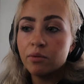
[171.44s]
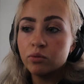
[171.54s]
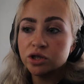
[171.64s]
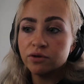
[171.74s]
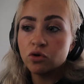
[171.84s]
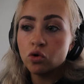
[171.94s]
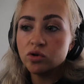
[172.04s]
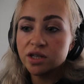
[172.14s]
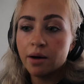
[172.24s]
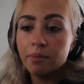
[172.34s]
which of
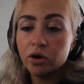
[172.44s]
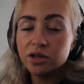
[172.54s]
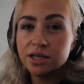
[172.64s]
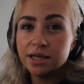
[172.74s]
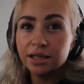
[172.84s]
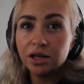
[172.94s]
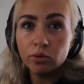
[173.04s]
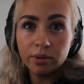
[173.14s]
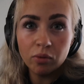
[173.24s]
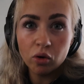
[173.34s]
course are monitored a little
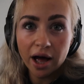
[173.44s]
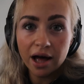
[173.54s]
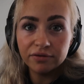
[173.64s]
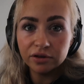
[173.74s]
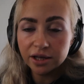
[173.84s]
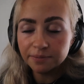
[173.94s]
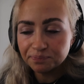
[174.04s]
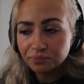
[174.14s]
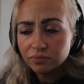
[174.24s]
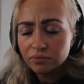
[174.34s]
bit more carefully.
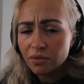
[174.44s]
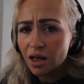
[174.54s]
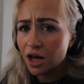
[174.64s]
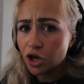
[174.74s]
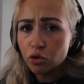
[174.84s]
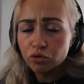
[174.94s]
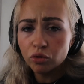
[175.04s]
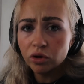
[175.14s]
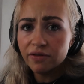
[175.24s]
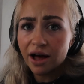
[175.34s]
I go
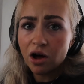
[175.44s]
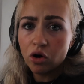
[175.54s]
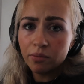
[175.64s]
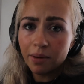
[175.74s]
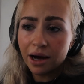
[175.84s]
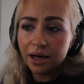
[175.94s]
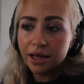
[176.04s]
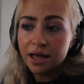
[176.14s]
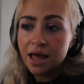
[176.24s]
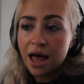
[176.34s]
through all of that on
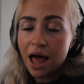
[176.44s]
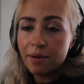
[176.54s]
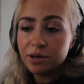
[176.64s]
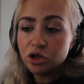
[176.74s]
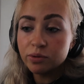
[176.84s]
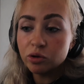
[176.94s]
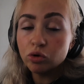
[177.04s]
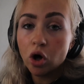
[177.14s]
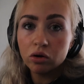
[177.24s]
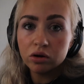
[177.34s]
my MBW
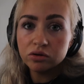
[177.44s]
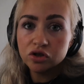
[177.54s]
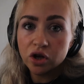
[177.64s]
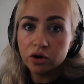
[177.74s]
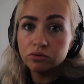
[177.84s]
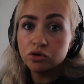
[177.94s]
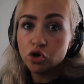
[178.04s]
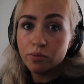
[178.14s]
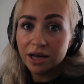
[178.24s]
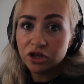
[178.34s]
log, so
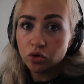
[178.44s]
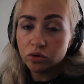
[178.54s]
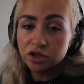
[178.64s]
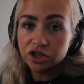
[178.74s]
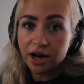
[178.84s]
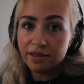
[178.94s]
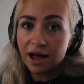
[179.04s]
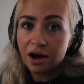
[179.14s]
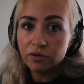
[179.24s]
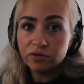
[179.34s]
do make sure to check that
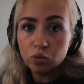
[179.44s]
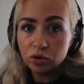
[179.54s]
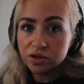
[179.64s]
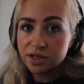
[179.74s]
out if you want to